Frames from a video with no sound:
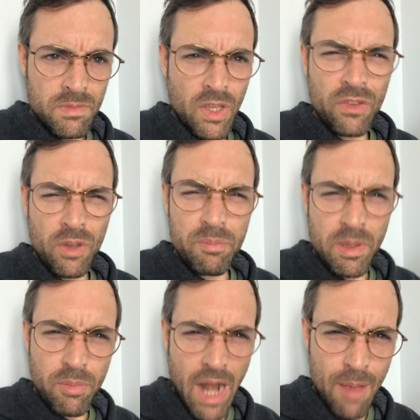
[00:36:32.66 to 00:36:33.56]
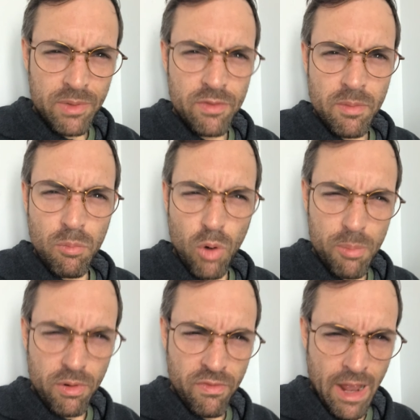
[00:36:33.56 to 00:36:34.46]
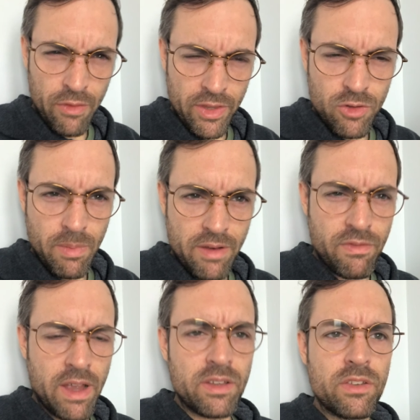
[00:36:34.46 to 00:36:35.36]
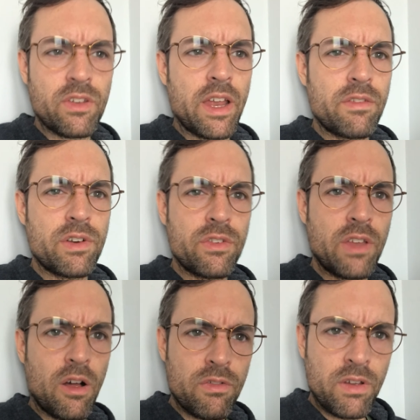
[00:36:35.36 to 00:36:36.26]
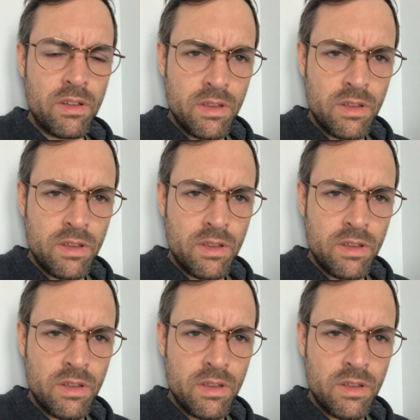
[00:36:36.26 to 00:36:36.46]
something perhaps even more profound that you might find inside of yourself,